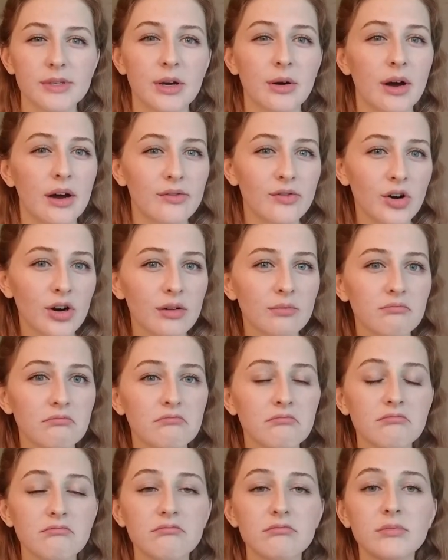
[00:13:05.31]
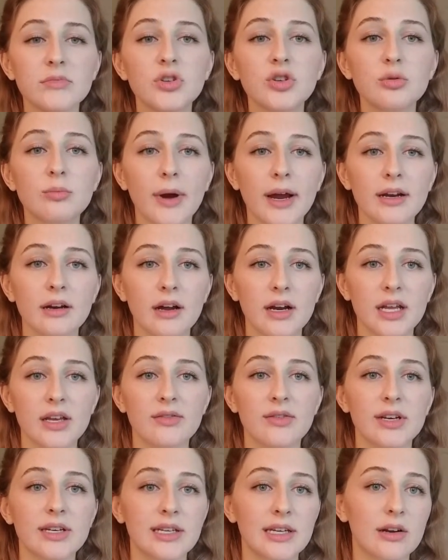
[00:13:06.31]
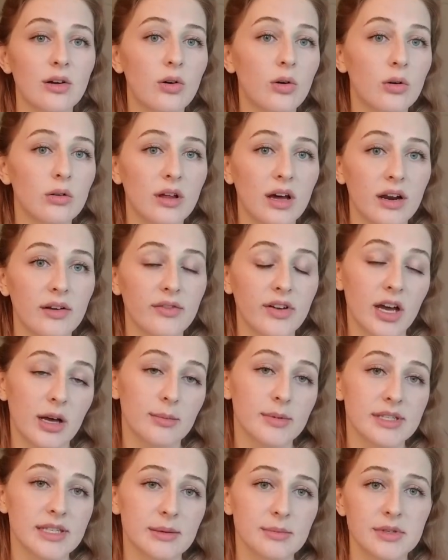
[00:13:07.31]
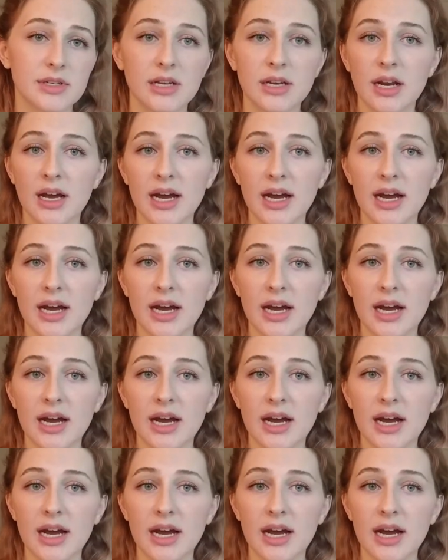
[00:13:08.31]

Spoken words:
However, you might not even need a whole lot of calmoseptine.